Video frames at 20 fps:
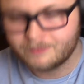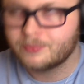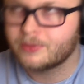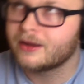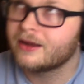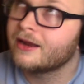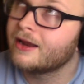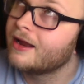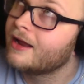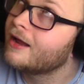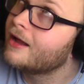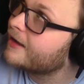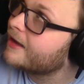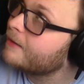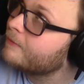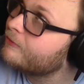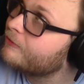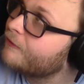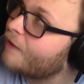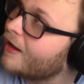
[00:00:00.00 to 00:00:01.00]
but it
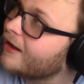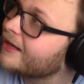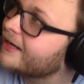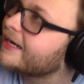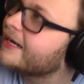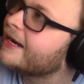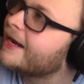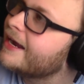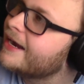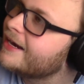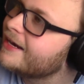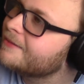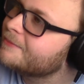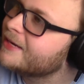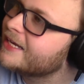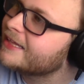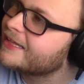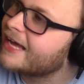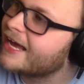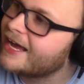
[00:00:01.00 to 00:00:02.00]
kept falling and
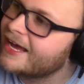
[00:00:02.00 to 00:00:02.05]
hitting me in